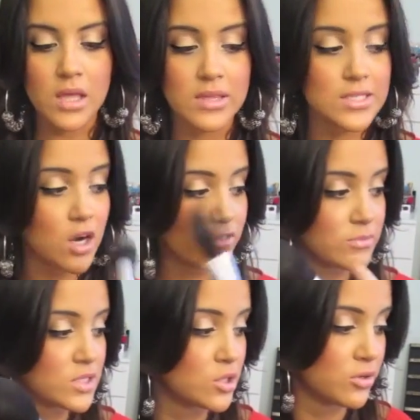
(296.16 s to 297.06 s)
these are from
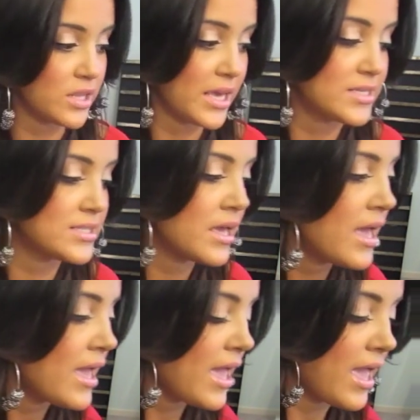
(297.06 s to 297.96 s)
Sedona Lace
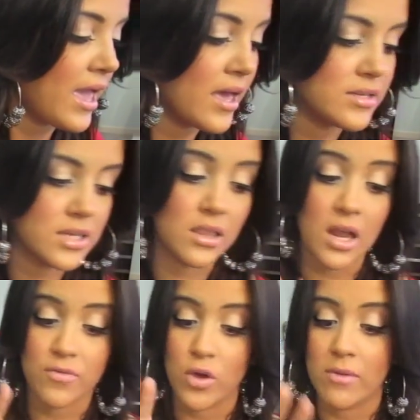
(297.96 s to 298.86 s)
and a lot
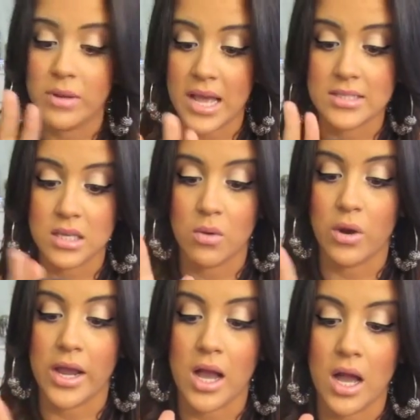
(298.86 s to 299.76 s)
of you have been asking where
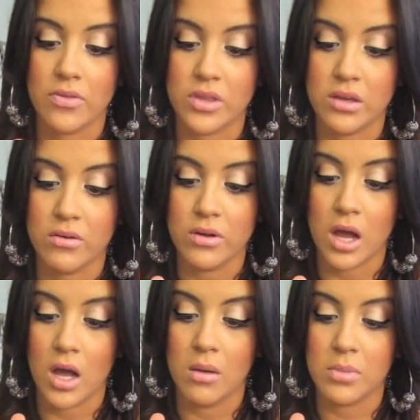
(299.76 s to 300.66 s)
I got the
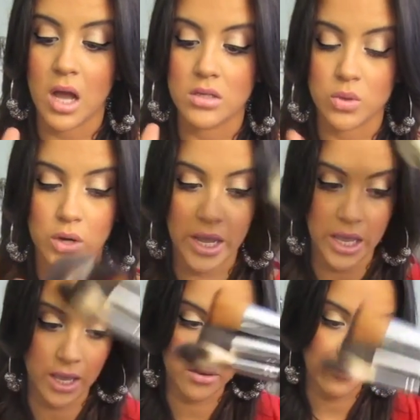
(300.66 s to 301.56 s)
um, contour
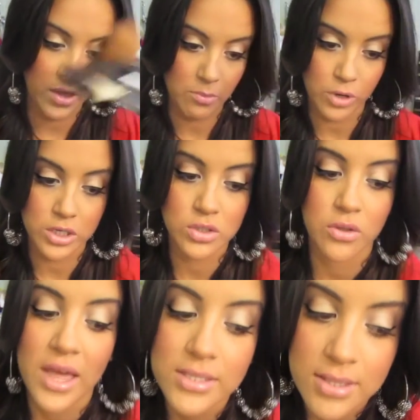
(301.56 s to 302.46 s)
and fan brush. So
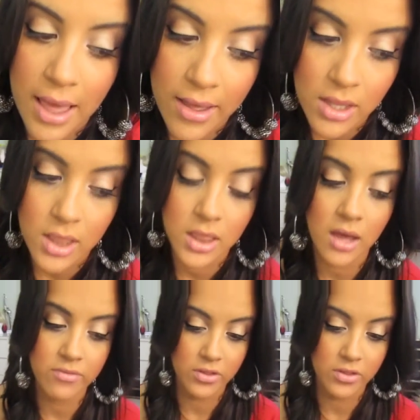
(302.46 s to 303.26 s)
that's that. Love